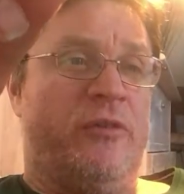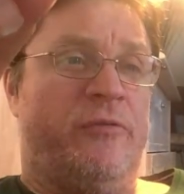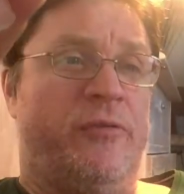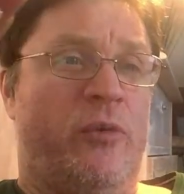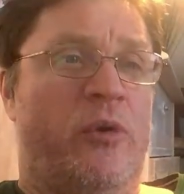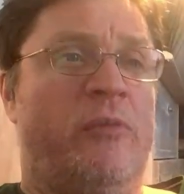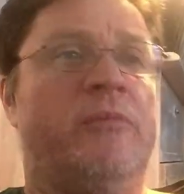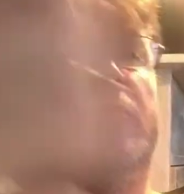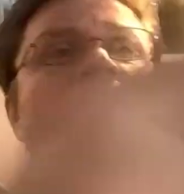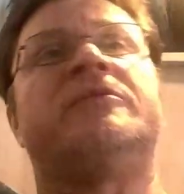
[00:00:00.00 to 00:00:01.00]
the form,
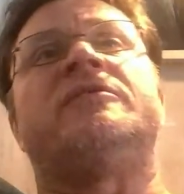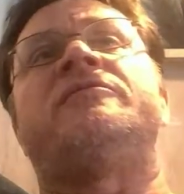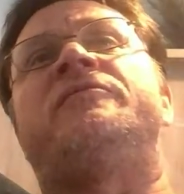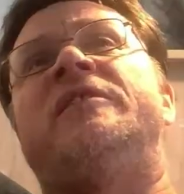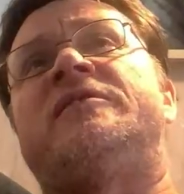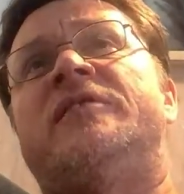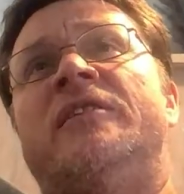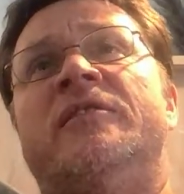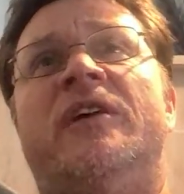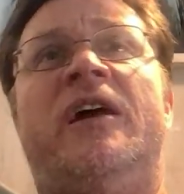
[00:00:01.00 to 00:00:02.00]
which is fist
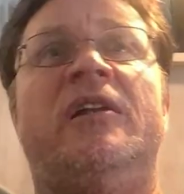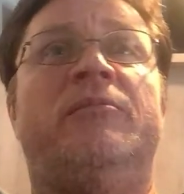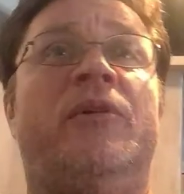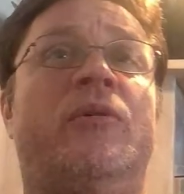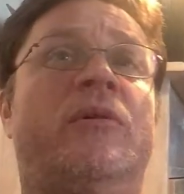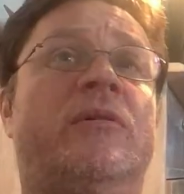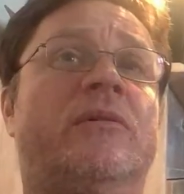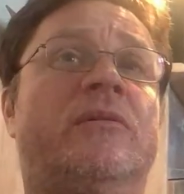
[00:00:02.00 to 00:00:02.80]
under elbow.